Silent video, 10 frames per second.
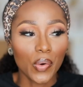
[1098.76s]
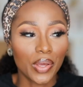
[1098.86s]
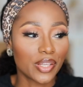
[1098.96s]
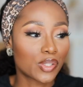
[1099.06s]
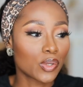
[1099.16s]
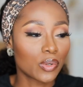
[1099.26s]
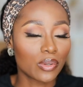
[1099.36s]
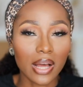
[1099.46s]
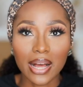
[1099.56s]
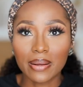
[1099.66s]
Okay,
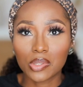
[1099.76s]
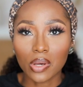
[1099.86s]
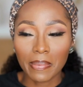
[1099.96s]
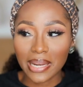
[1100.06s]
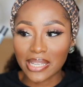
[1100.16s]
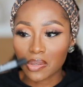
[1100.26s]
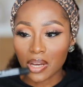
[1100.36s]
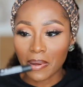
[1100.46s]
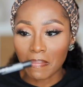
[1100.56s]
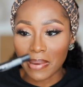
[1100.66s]
so let's talk
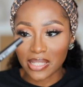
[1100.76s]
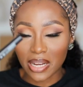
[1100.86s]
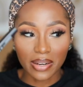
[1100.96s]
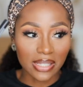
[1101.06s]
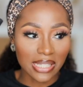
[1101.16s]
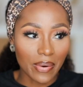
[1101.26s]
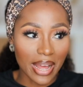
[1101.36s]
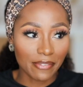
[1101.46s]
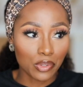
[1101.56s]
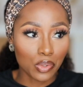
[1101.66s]
about mascaras now. I
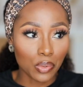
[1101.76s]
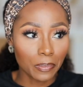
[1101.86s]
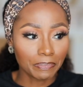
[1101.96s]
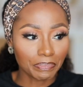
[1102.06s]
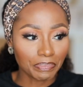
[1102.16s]
have two.